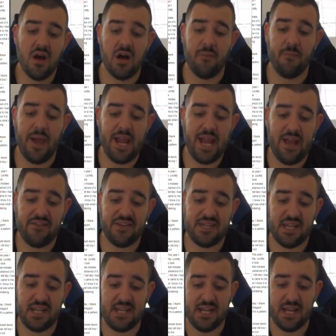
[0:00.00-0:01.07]
I may have
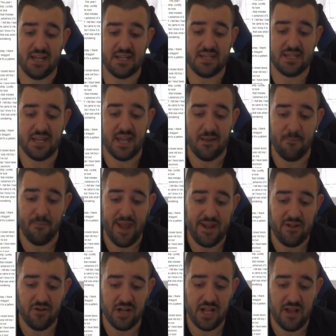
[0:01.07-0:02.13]
said yes and
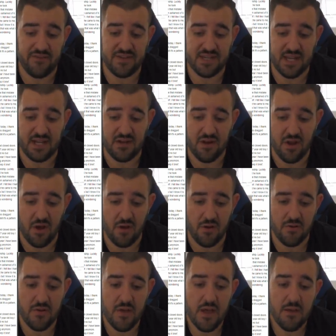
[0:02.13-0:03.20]
may not have said
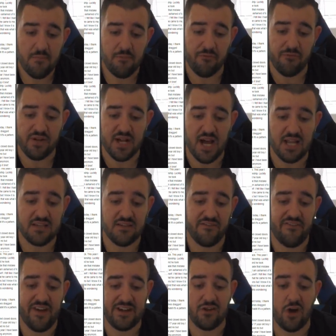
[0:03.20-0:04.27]
no, but regardless of
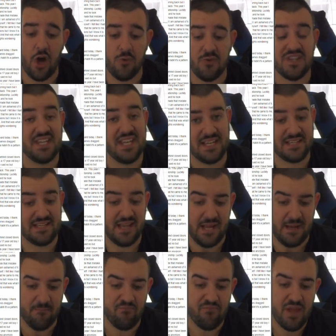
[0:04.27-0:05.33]
the fact I was
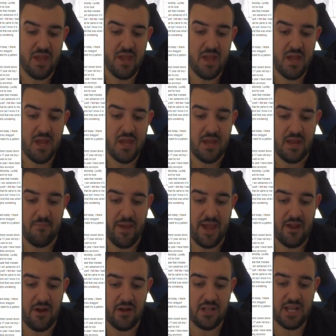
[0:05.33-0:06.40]
16. It
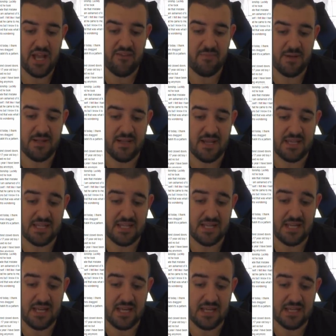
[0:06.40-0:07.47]
may only have been less than a
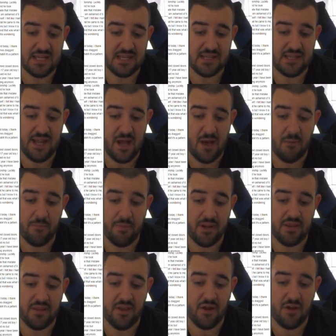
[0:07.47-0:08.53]
year since now,
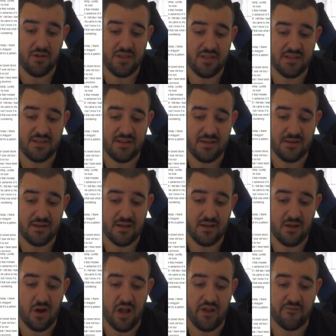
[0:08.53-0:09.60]
but though this year
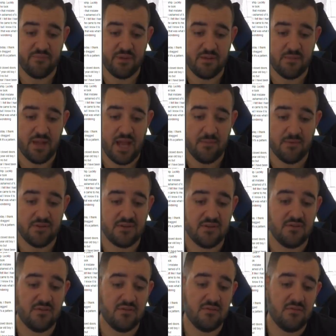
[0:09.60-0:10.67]
I have been able
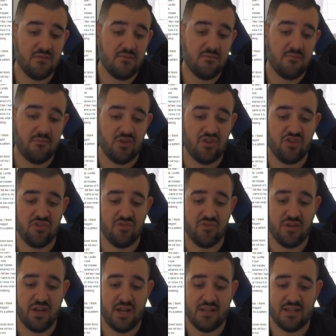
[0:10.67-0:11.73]
to
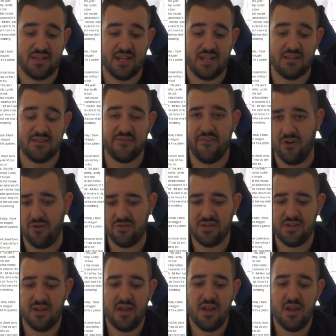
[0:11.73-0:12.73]
mature and see this fault.